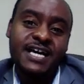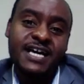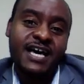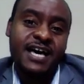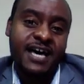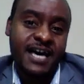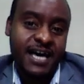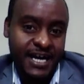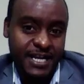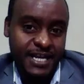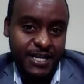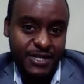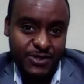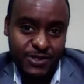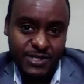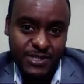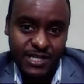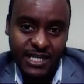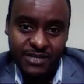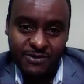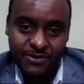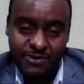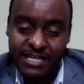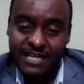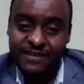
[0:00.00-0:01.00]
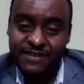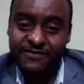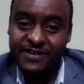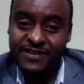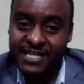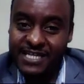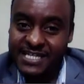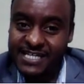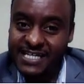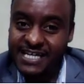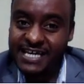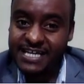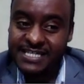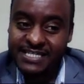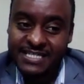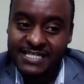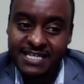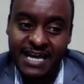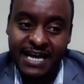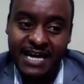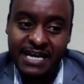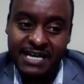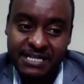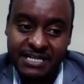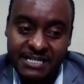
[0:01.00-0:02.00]
and so that whatever it is,
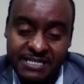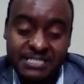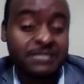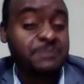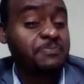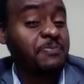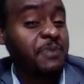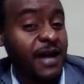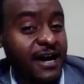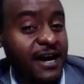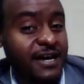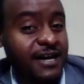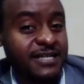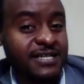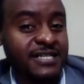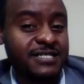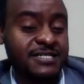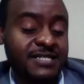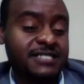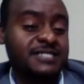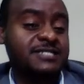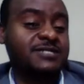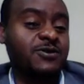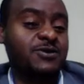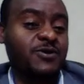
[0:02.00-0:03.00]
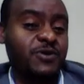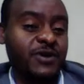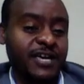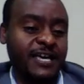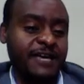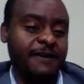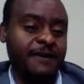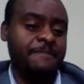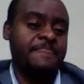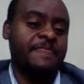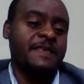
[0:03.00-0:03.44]
like it is practice, it's okay.